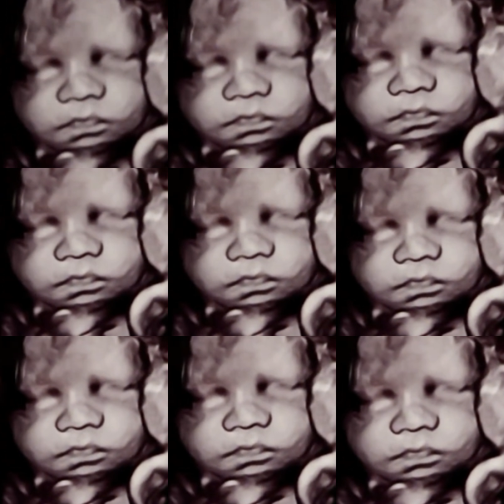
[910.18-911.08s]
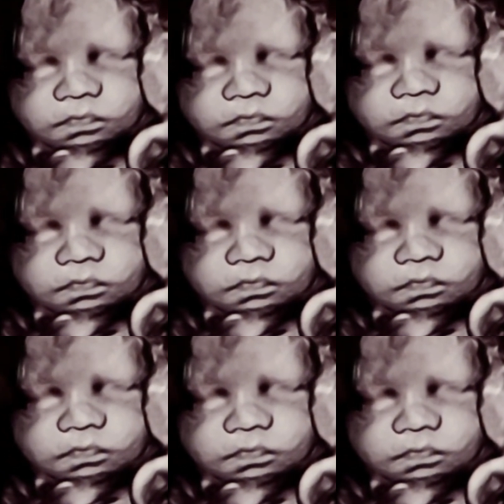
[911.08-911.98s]
If you don't follow us on
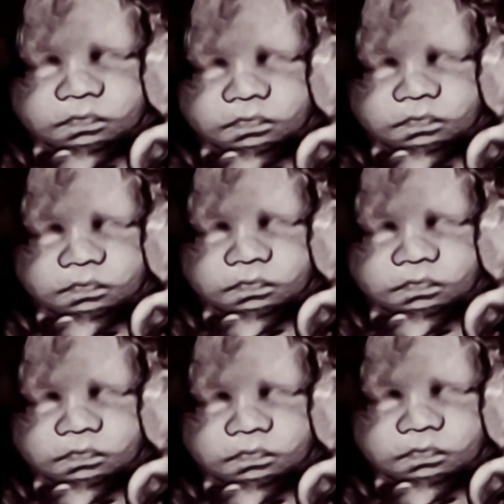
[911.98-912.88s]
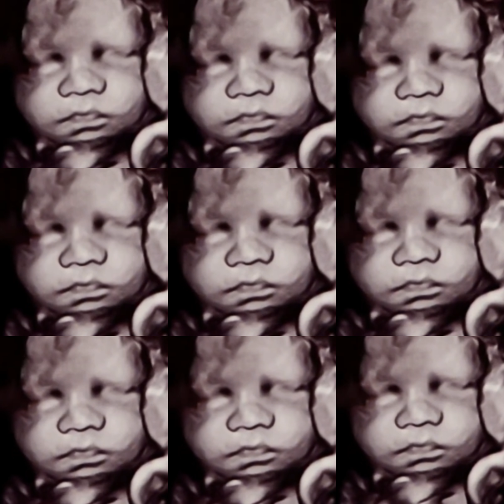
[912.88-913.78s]
Instagram, or follow me on
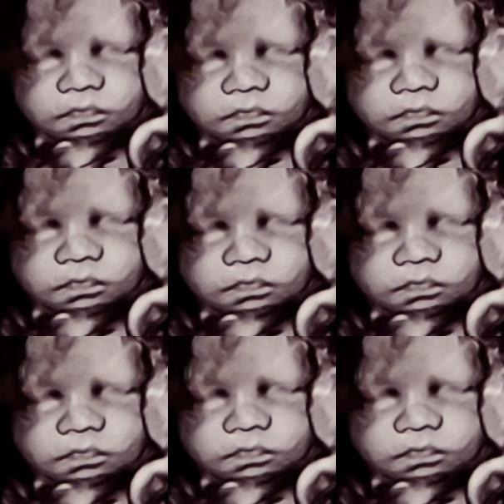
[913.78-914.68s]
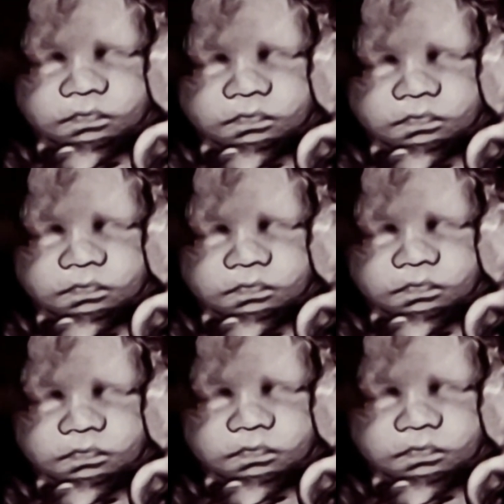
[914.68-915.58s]
Instagram, it's under Bailey
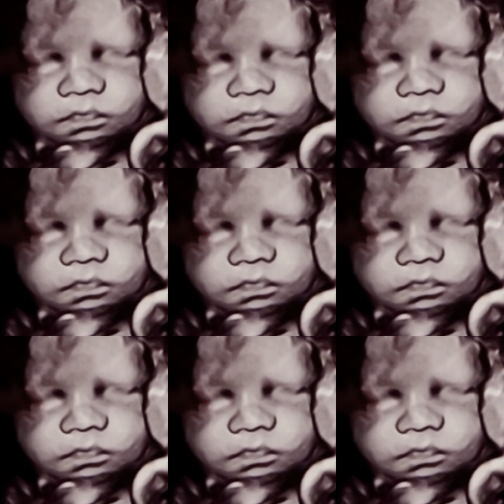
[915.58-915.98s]
Lynn Frey.